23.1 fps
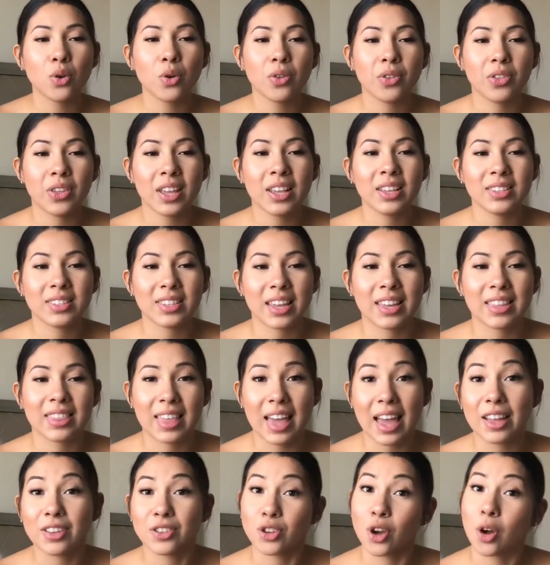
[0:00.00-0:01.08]
things like
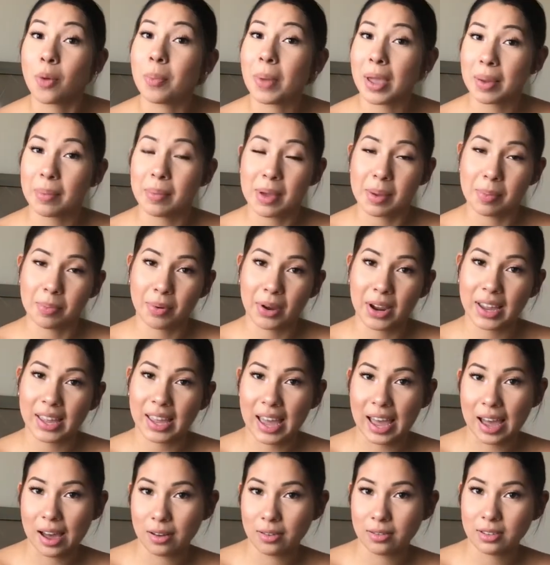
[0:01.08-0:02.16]
that don't make me break
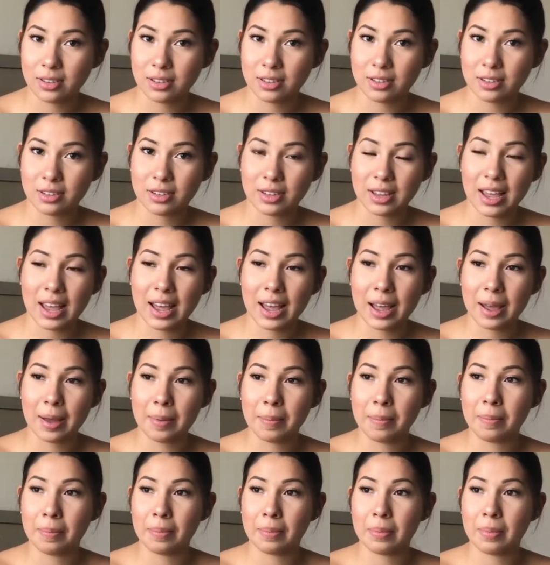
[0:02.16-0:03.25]
out.
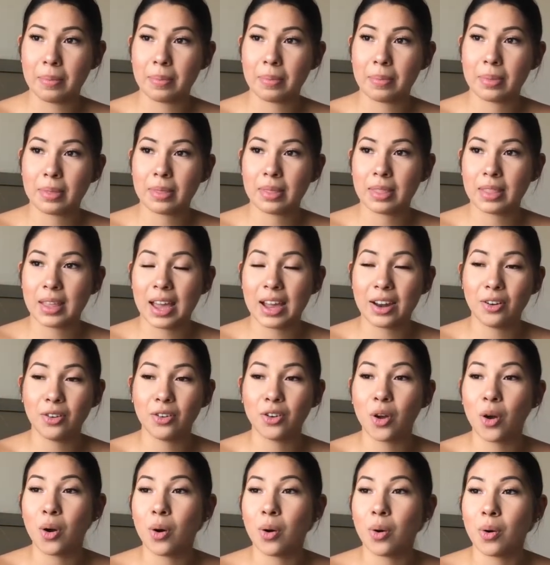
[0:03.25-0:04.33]
I don't
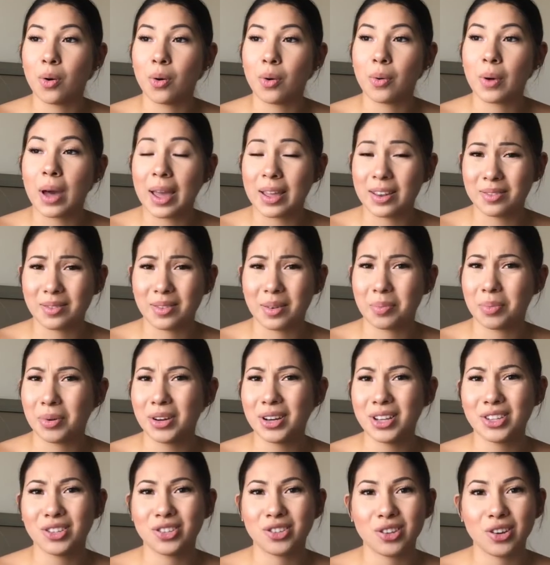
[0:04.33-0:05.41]
know, I'm
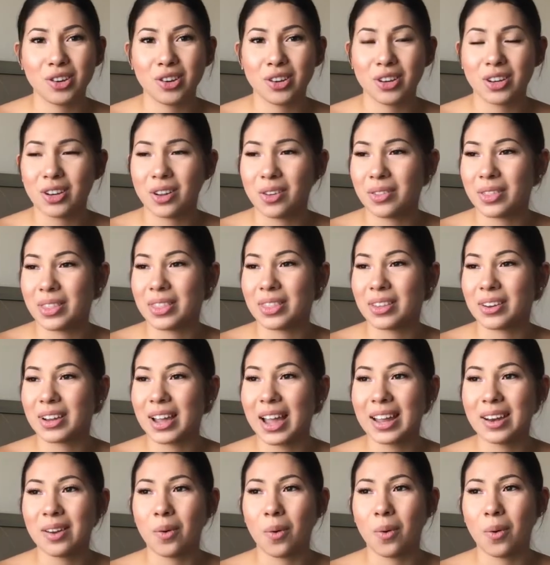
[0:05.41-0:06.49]
pretty sure, they're
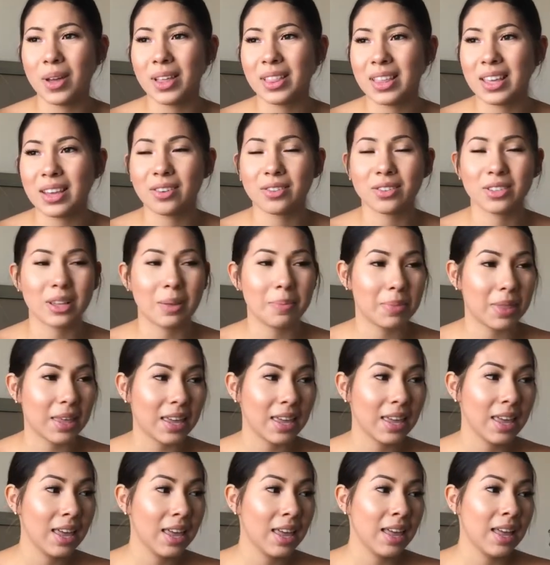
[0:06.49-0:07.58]
kind of oily or
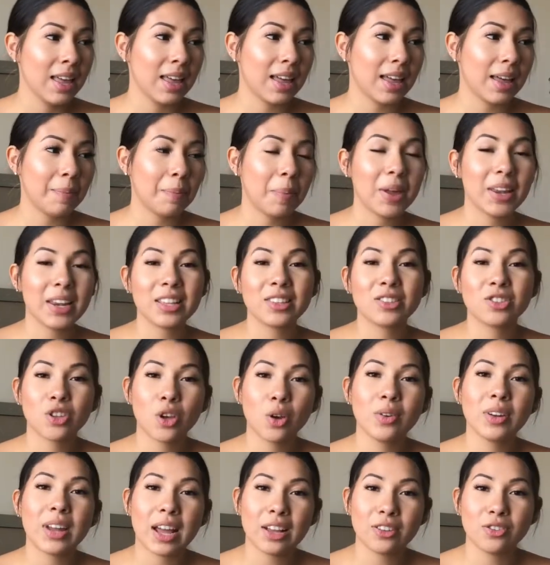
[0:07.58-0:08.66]
something, but it's
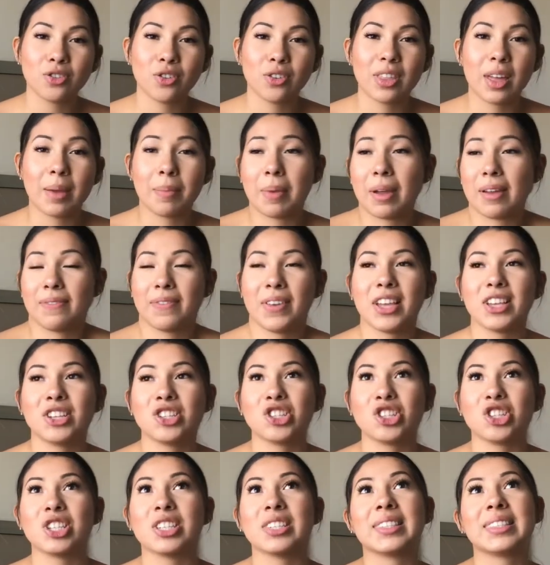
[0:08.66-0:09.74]
so natural that my
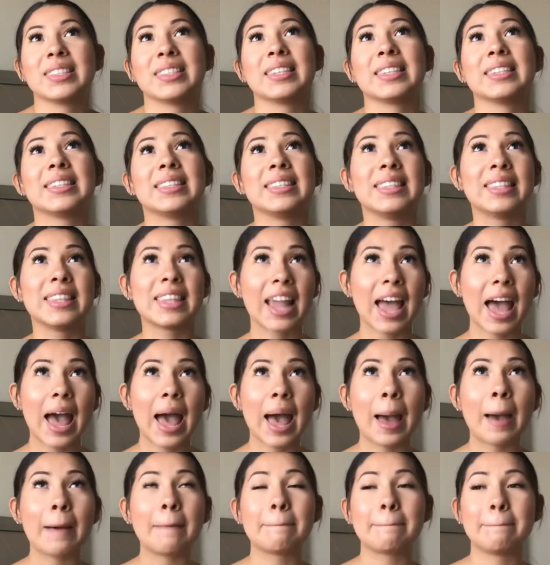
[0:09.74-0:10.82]
face just does
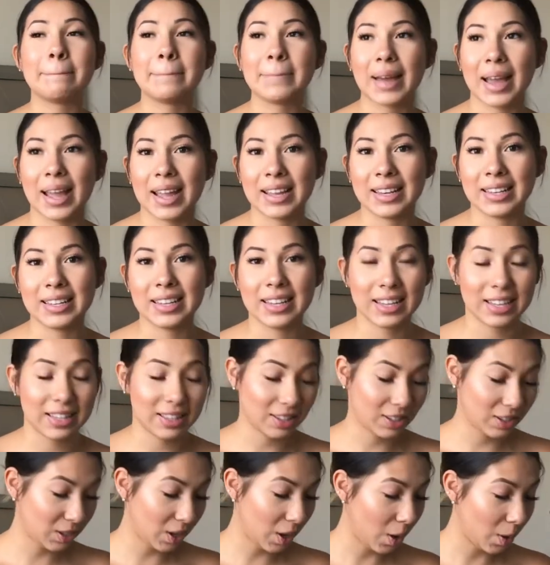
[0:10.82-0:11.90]
not mind it.
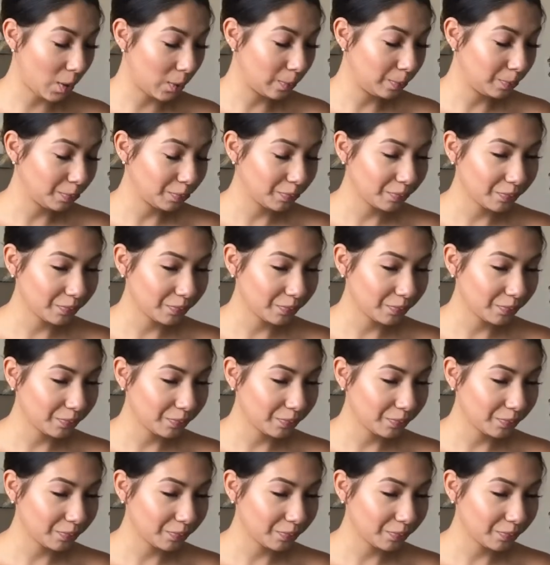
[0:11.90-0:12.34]
So